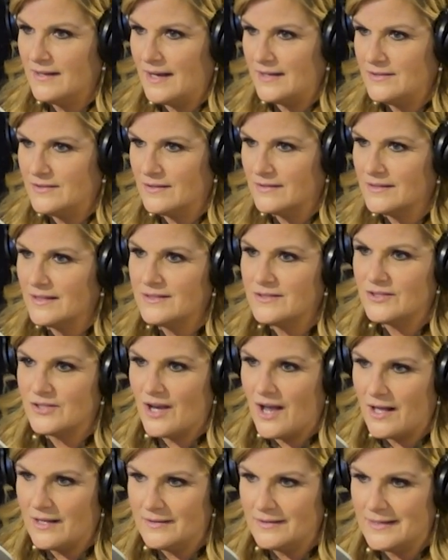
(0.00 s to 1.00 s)
I took the
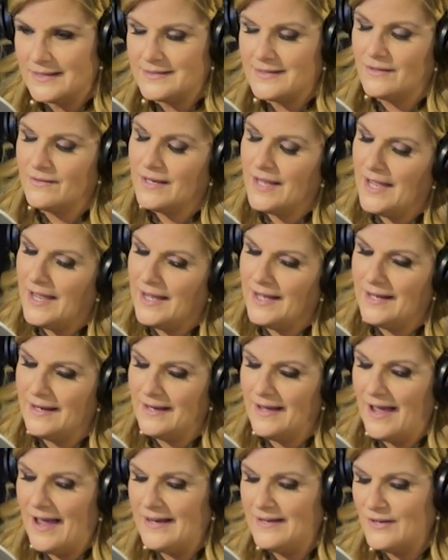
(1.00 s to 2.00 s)
chocolate. I said, okay,
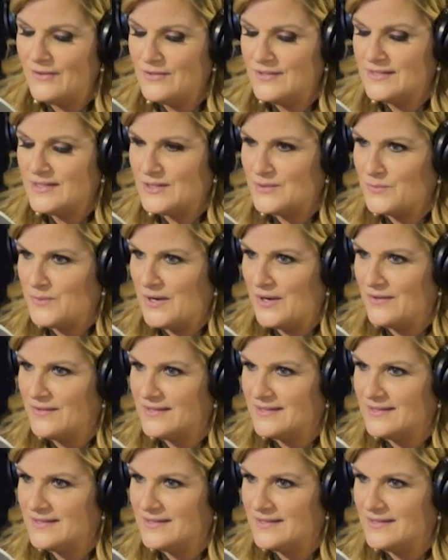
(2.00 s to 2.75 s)
I know this is weird.